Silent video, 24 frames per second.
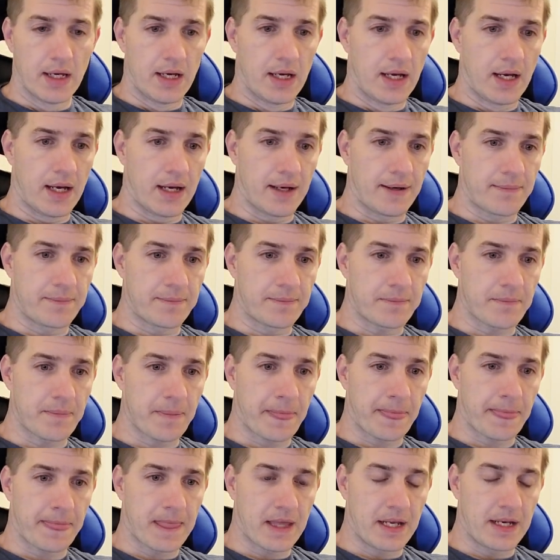The
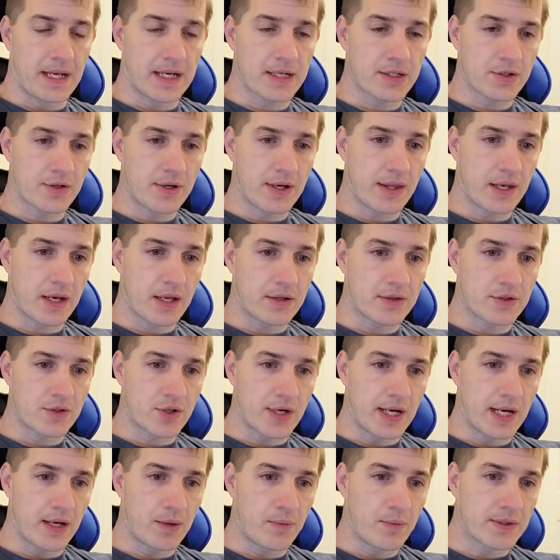next trade that I was
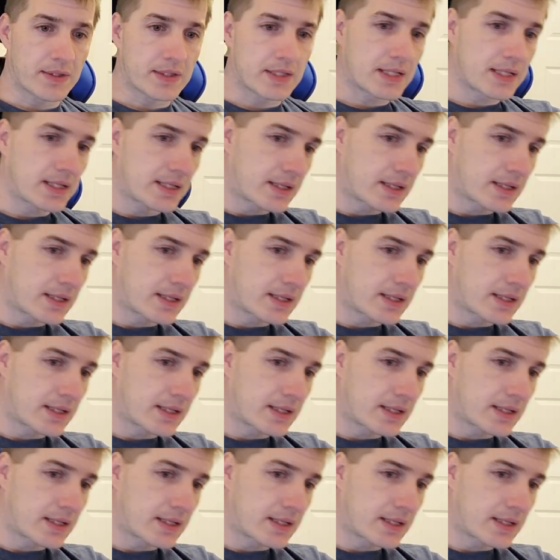trading was